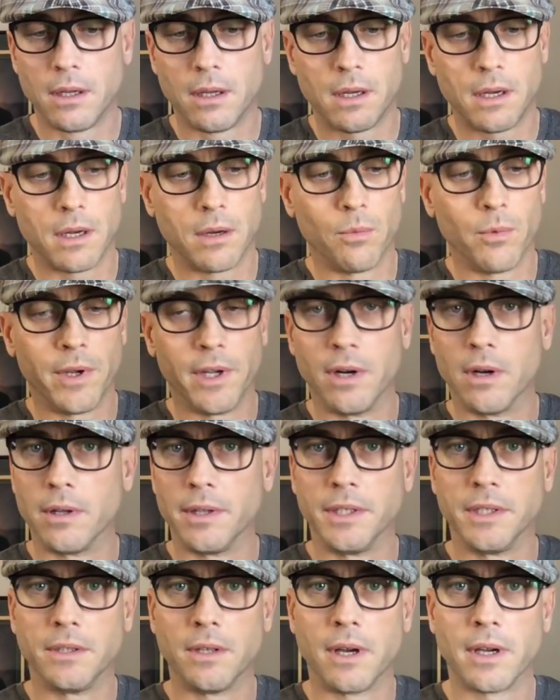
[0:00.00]
uh, read all
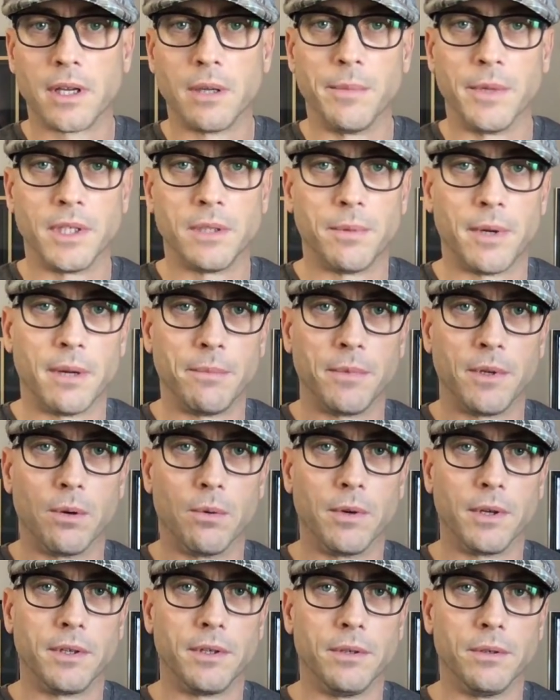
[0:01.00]
these documents. But I'm
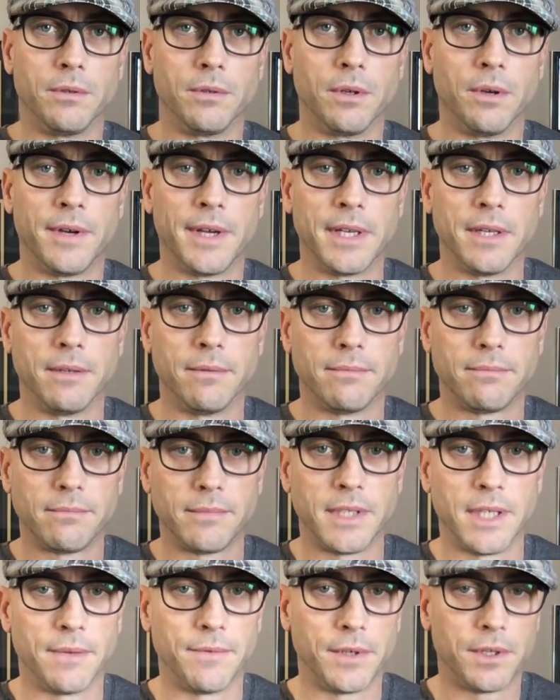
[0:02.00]
going to go ahead and
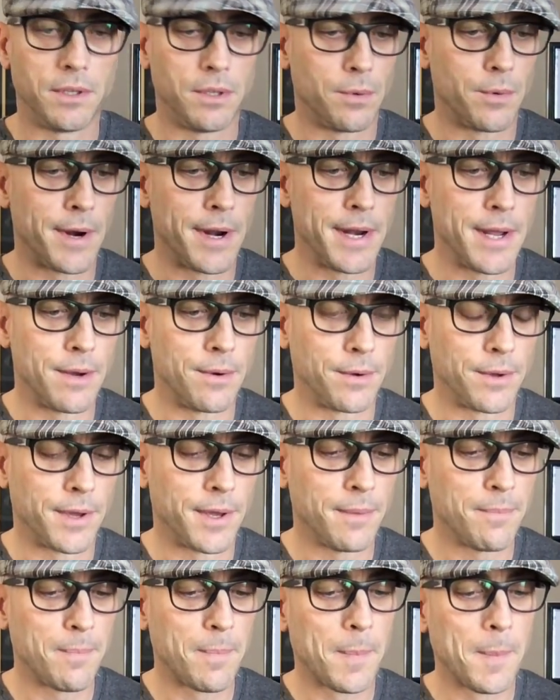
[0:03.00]
give it to you right now.
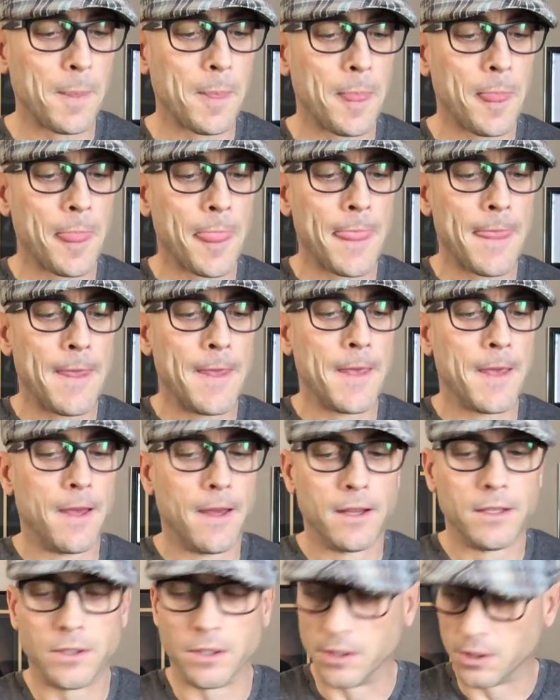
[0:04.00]
Okay.
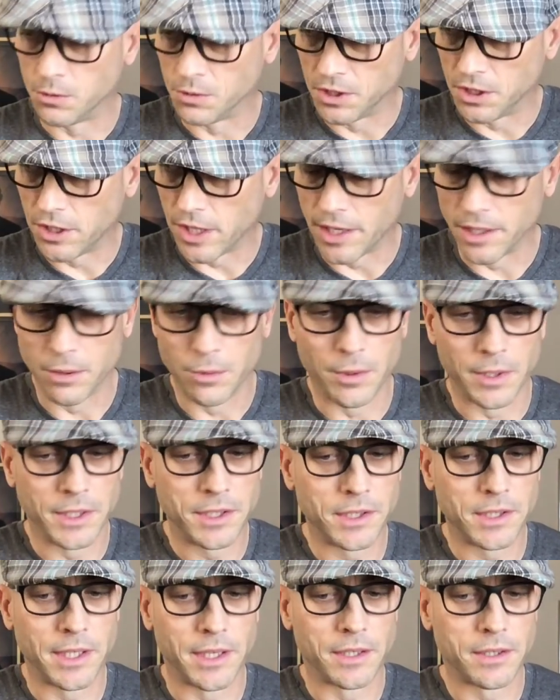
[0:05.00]
So this was January
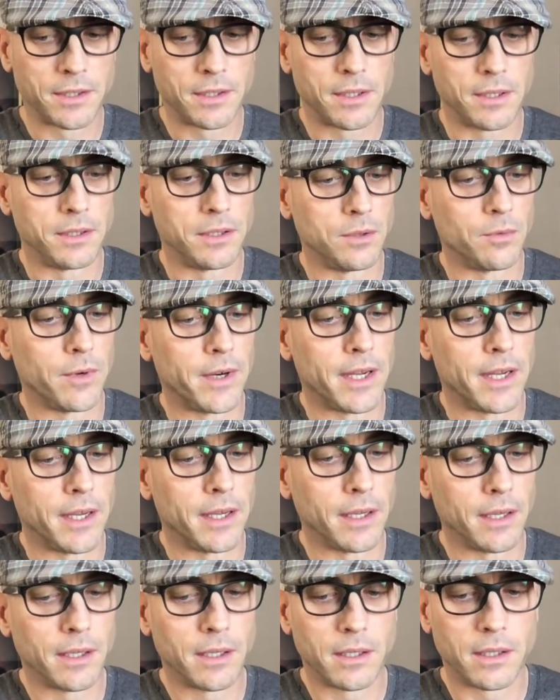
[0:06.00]
6th. This is what
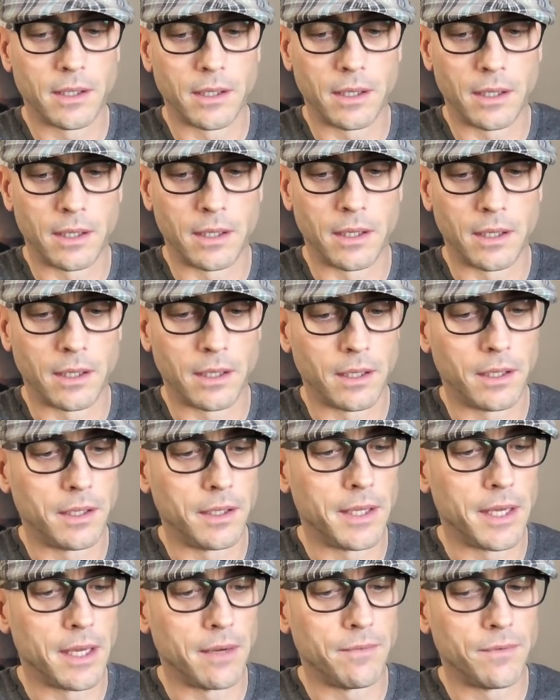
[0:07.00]
I uh,
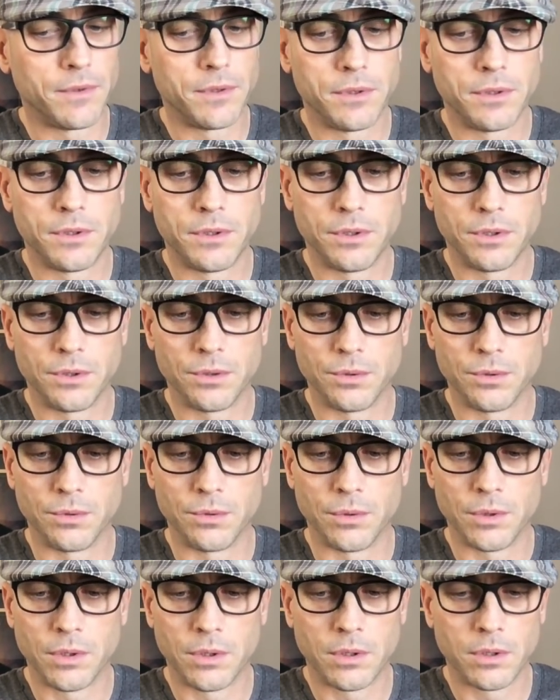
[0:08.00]
gave to